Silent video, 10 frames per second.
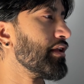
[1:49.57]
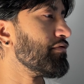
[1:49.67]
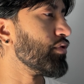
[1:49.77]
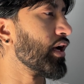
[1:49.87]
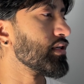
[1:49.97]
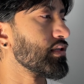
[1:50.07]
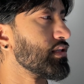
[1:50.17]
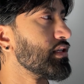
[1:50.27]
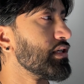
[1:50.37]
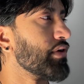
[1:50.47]
If you guys can
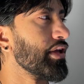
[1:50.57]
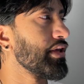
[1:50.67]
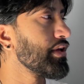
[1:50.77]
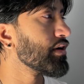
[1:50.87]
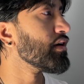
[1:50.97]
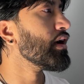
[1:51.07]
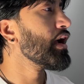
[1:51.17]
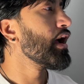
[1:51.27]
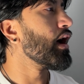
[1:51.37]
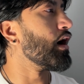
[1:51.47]
see right here,
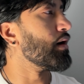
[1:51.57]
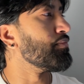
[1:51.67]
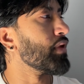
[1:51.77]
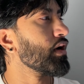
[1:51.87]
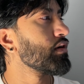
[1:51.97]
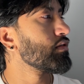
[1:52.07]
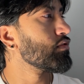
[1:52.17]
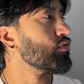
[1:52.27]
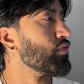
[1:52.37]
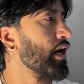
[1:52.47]
um,
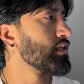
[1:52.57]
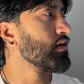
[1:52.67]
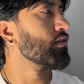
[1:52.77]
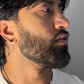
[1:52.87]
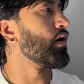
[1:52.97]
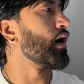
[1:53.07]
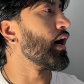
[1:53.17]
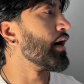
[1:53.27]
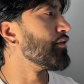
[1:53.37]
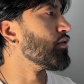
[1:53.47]
Kunitake
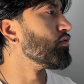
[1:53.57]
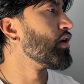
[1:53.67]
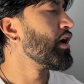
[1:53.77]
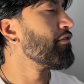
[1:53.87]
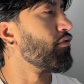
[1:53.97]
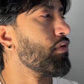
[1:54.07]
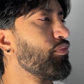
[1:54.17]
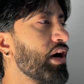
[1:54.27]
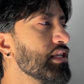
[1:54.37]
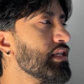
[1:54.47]
Ando, former
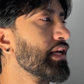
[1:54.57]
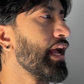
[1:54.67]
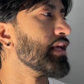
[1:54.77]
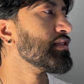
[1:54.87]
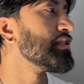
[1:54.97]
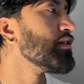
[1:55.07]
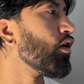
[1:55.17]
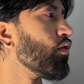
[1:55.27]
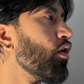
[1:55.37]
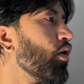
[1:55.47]
president and
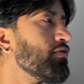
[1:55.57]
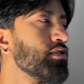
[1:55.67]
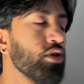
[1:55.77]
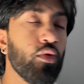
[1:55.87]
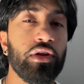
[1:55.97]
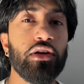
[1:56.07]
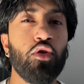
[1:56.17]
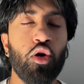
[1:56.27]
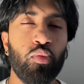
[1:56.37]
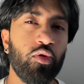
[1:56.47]
COO of Sony
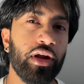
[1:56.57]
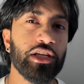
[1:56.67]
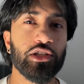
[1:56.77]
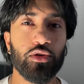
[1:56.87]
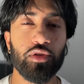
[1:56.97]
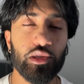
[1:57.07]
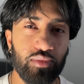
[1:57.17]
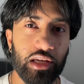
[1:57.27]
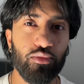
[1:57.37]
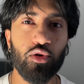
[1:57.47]
Corporation. So these
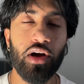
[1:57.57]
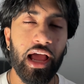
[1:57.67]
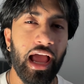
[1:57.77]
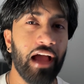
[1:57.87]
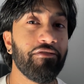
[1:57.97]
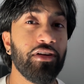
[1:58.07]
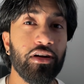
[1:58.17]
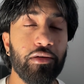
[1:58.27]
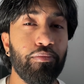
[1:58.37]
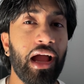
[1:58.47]
people have
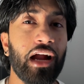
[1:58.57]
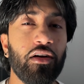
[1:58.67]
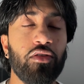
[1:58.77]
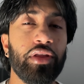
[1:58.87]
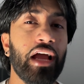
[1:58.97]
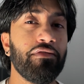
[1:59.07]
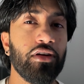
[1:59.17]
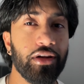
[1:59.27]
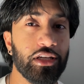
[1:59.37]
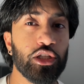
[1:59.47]
good background, they have
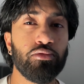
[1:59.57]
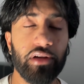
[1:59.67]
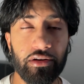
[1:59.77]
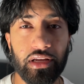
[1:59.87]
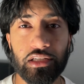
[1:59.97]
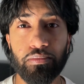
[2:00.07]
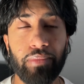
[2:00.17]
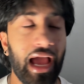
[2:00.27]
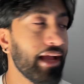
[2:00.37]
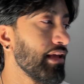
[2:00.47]
good experience
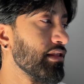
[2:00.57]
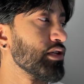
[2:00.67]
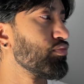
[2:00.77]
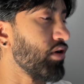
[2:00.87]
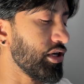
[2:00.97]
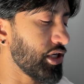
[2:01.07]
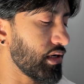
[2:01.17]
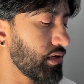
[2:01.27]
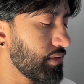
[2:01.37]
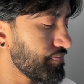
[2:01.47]
backing this project.